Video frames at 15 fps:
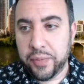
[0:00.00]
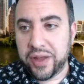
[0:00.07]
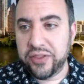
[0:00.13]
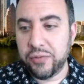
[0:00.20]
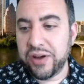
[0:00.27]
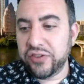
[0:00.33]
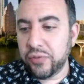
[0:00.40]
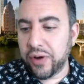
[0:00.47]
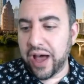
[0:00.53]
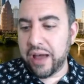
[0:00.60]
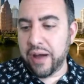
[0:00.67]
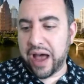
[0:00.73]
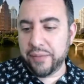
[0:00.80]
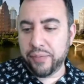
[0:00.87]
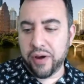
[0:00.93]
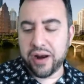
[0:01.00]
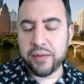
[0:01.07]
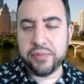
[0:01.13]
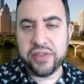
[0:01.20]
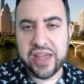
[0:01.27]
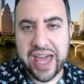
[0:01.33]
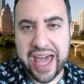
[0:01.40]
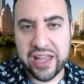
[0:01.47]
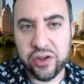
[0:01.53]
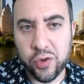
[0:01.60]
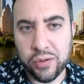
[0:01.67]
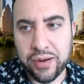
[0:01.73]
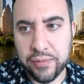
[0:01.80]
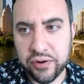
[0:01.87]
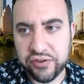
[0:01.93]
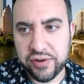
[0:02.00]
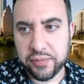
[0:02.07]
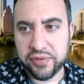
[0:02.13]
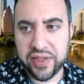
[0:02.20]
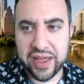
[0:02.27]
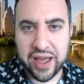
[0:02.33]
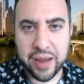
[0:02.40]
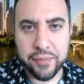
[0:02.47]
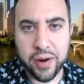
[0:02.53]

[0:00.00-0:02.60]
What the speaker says: But the reason why I brought up the annual membership thing,